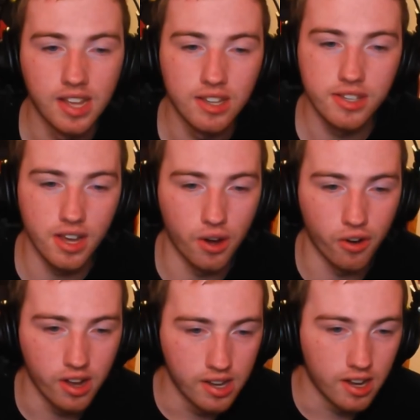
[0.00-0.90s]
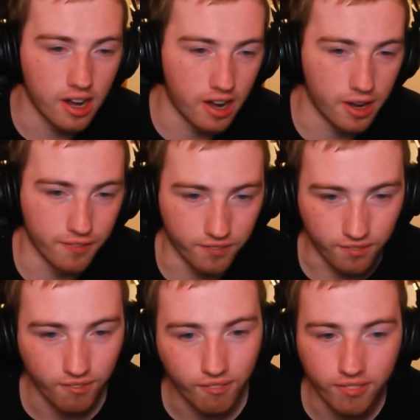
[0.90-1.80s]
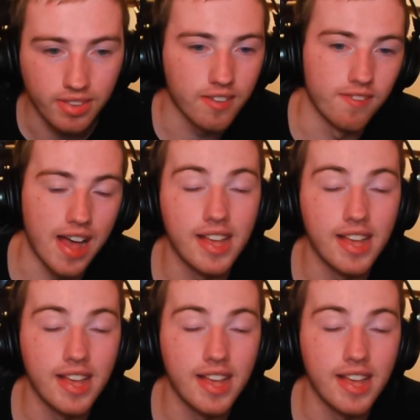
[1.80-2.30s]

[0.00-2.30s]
So that